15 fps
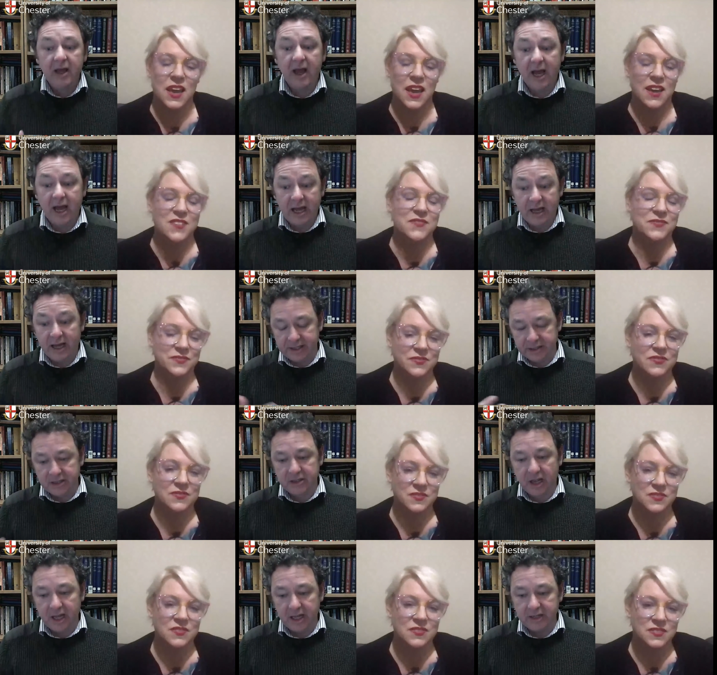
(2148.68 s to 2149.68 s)
Speaker 1: Yeah. Uh,
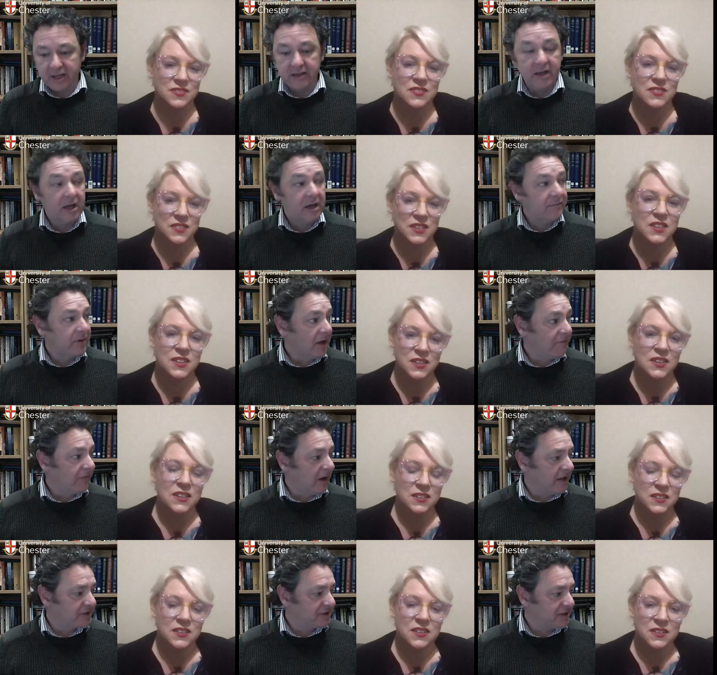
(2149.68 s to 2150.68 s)
and, and and but
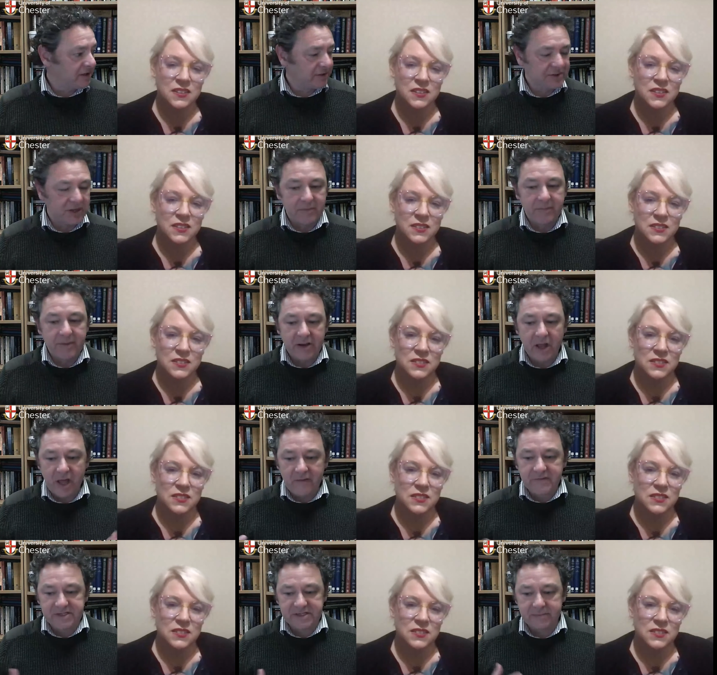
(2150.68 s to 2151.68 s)
I've actually because I'm a bit
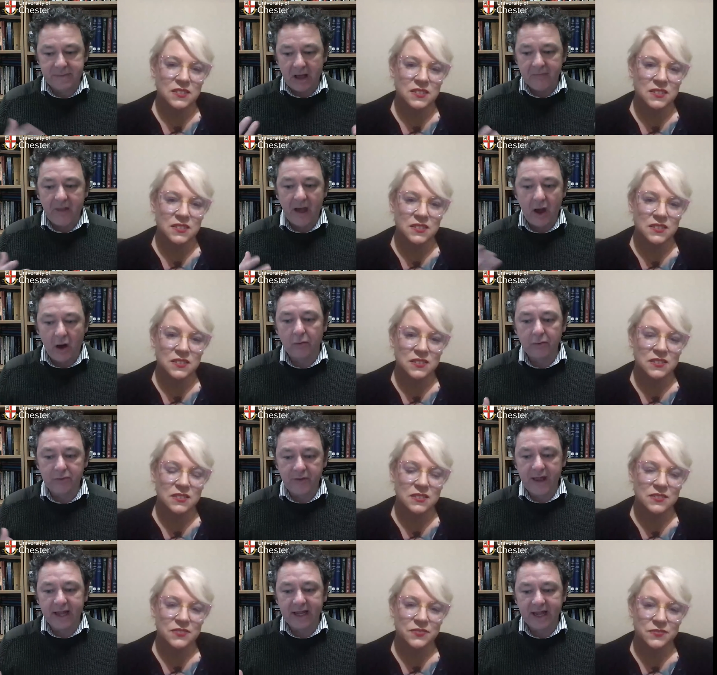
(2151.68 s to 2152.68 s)
nervous about that whole
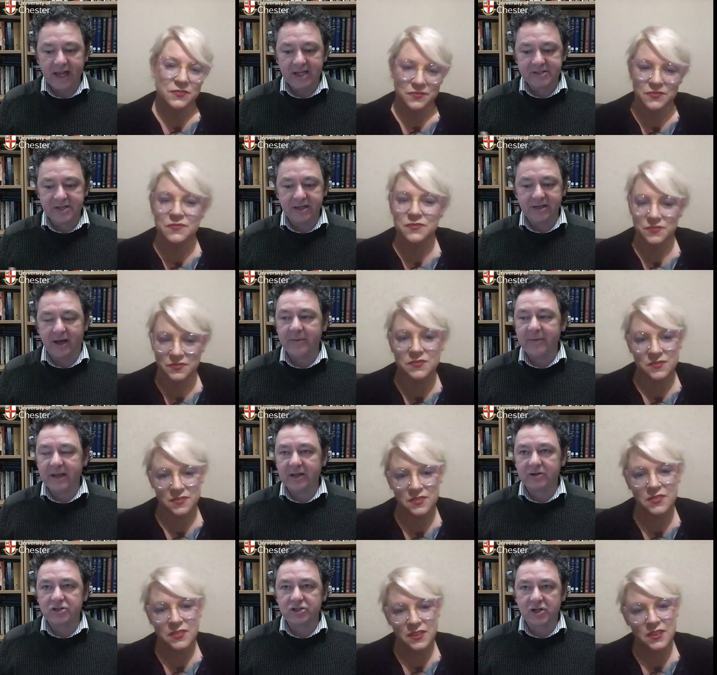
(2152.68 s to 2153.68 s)
thing. Is I I'm a
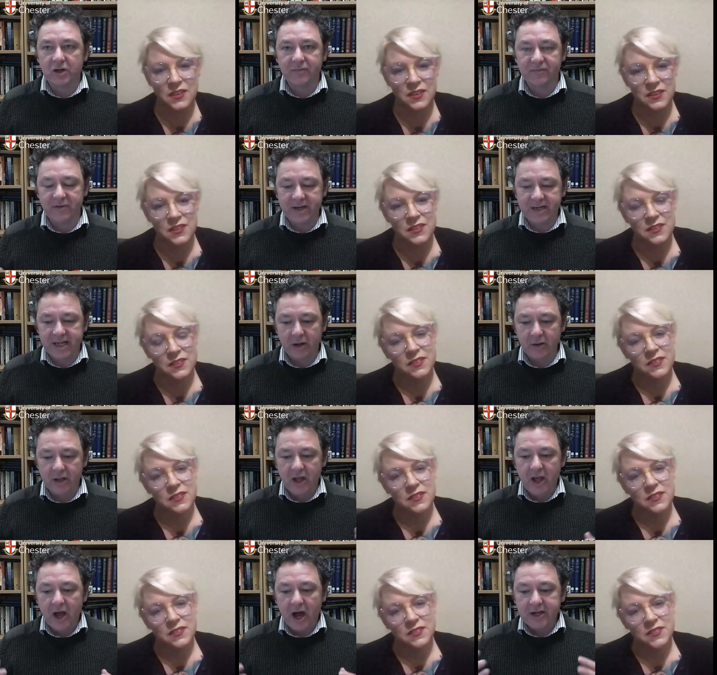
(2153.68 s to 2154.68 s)
bit control freaky. I
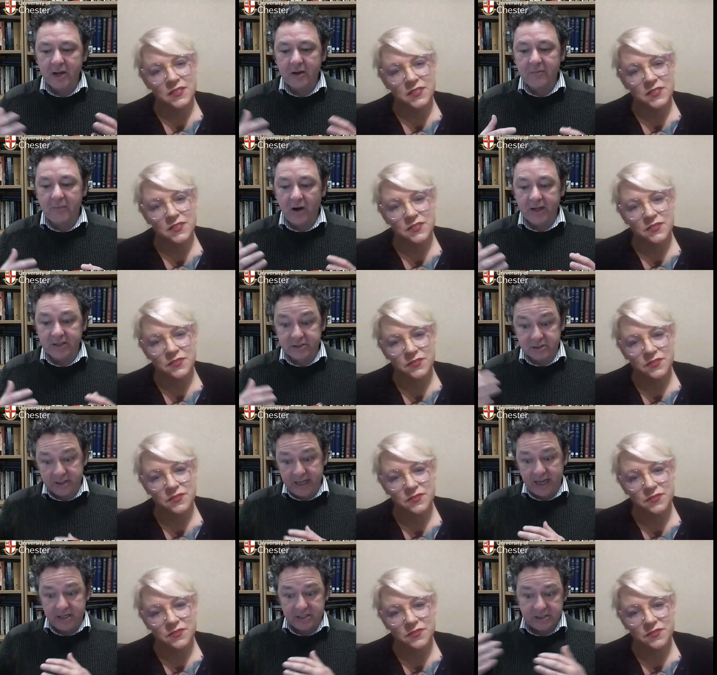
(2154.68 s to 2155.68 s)
I don't mind
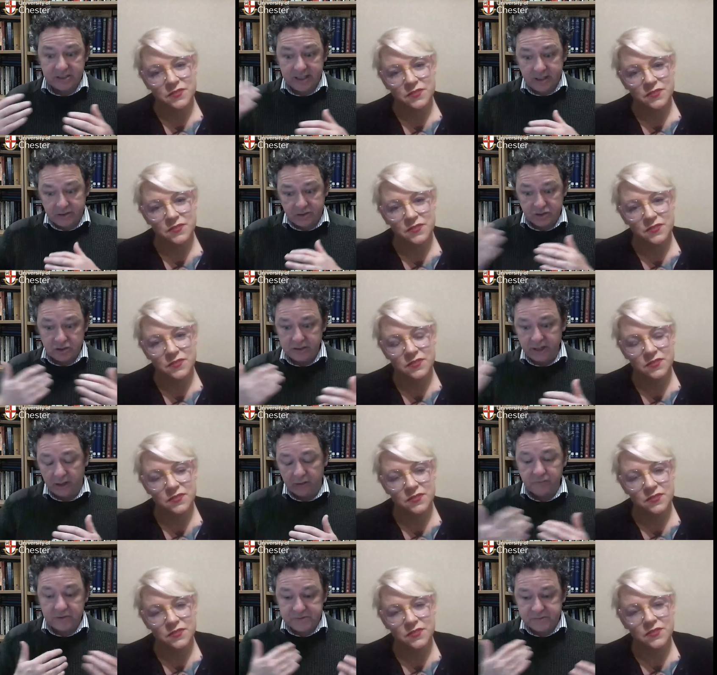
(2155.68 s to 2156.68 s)
occasionally contr- you
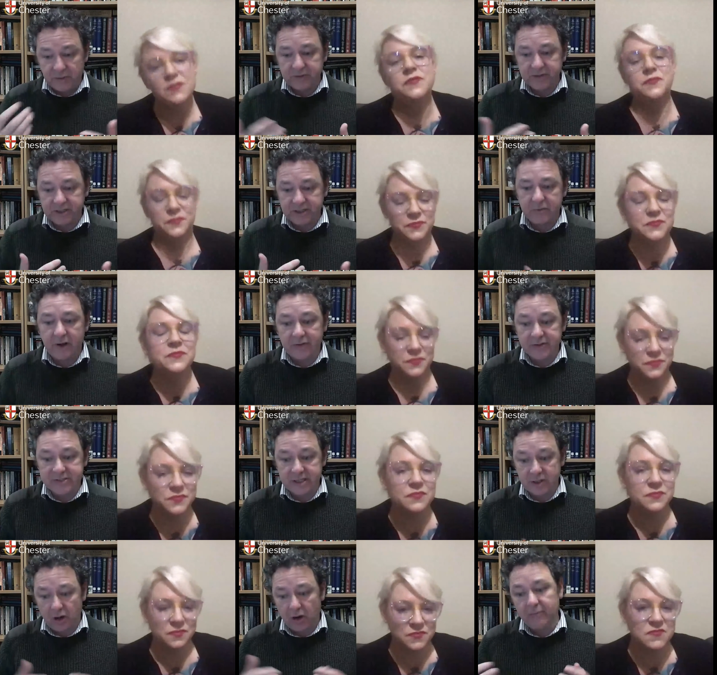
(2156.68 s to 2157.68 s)
know responding to
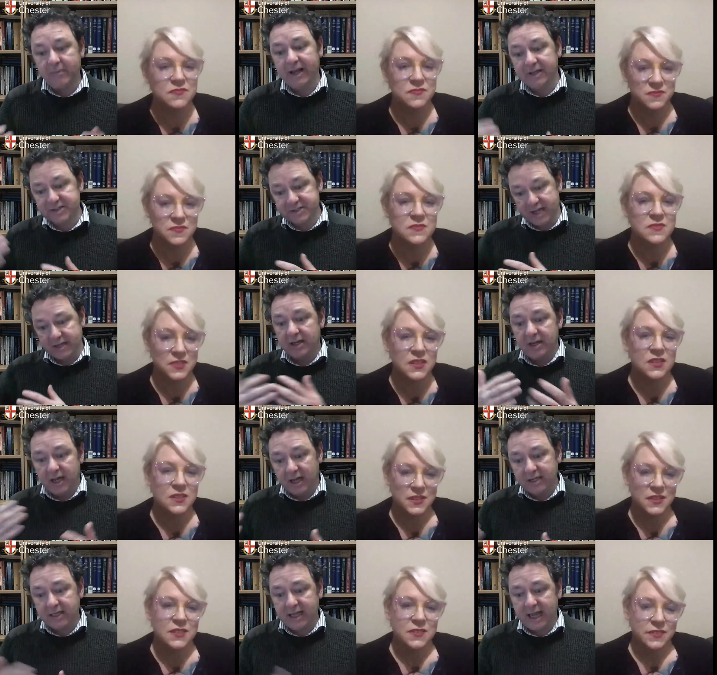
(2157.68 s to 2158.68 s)
others in comments and
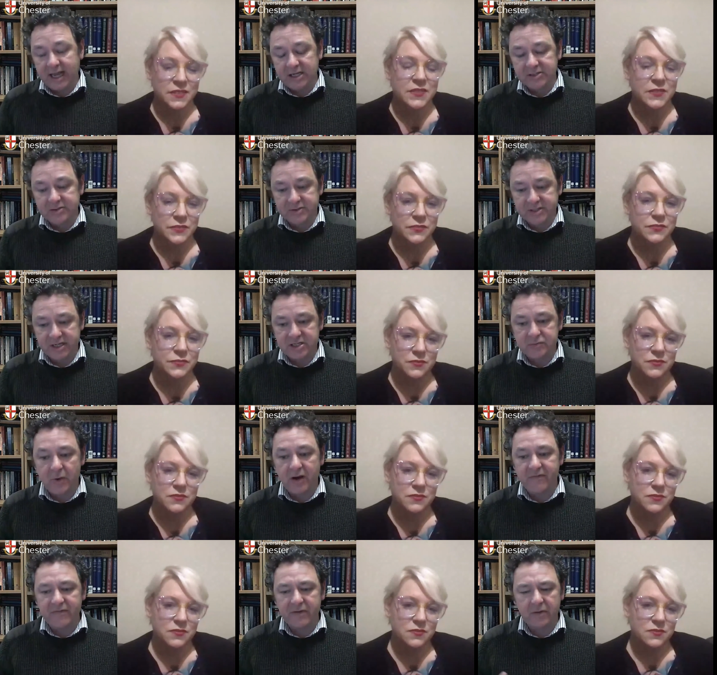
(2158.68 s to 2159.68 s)
and occasional stitches
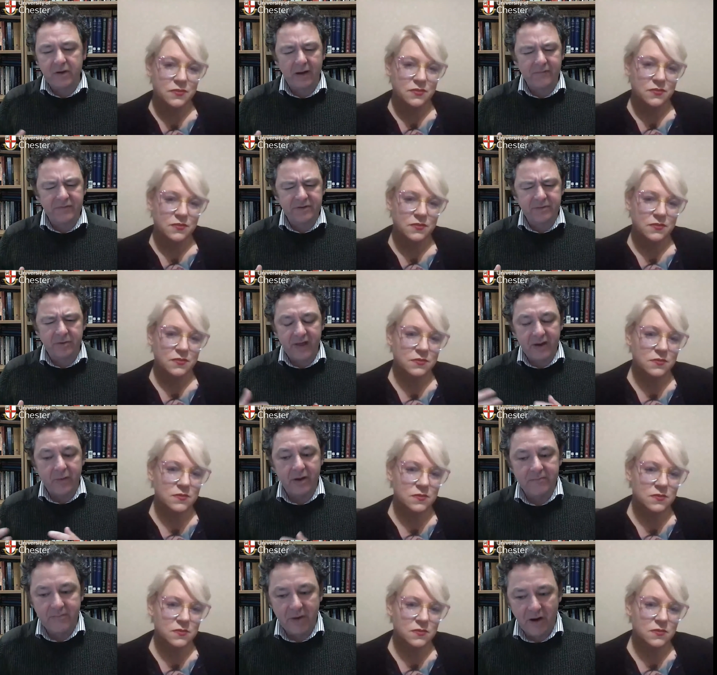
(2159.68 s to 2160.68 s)
where I feel comfortable they
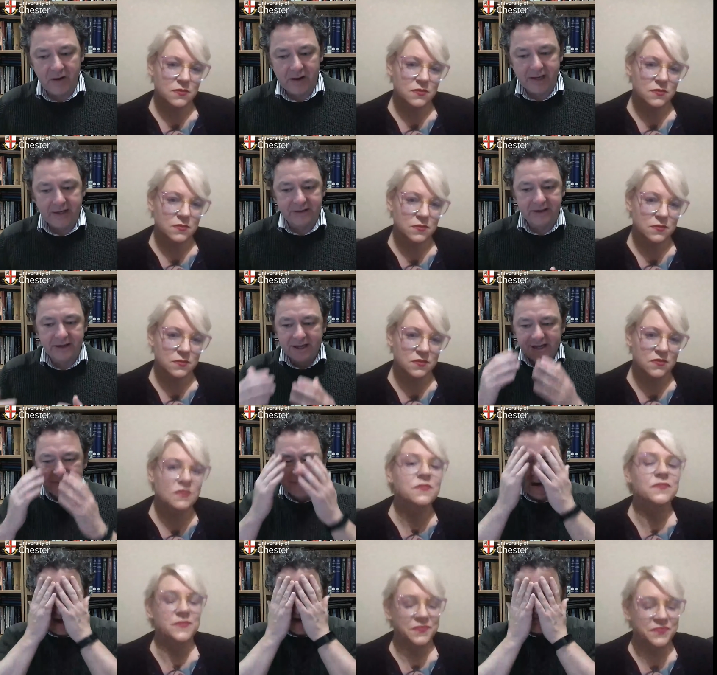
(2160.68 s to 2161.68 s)
won't mind.
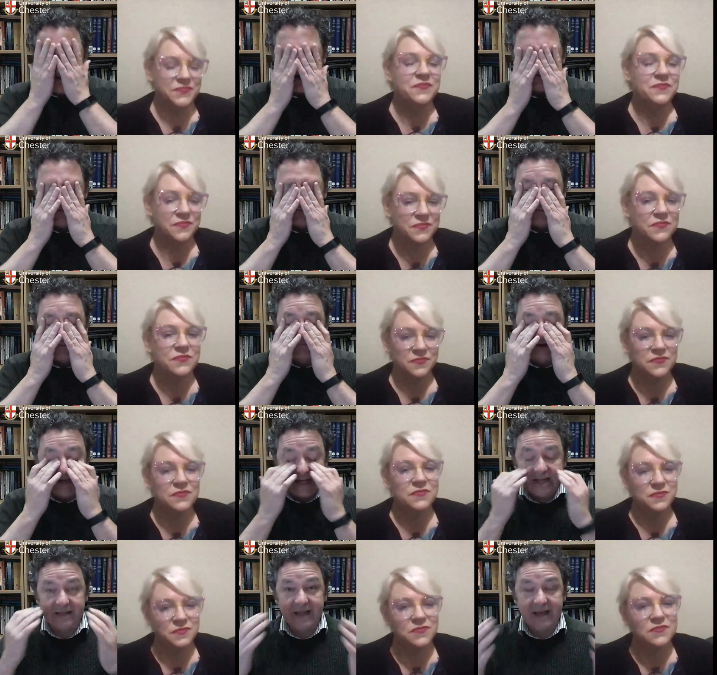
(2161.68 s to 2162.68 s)
But apart from
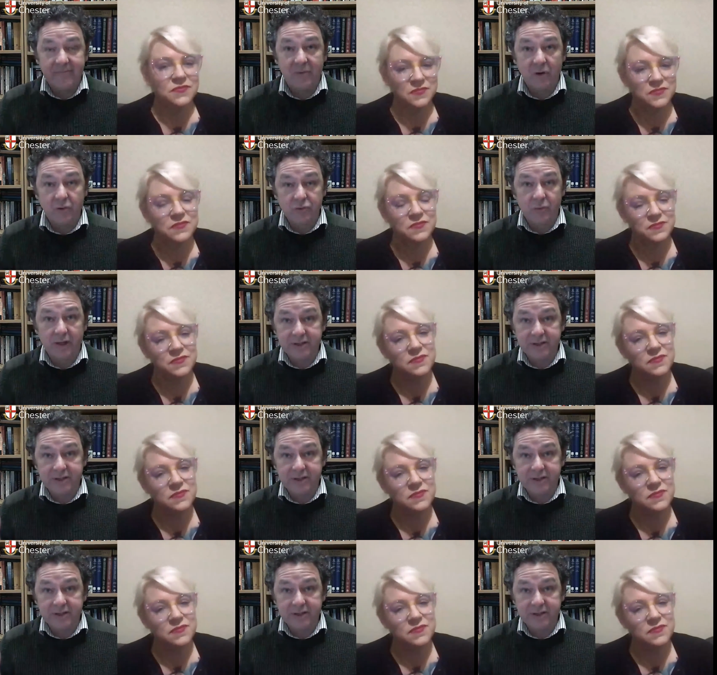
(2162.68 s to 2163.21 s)
breaking that mold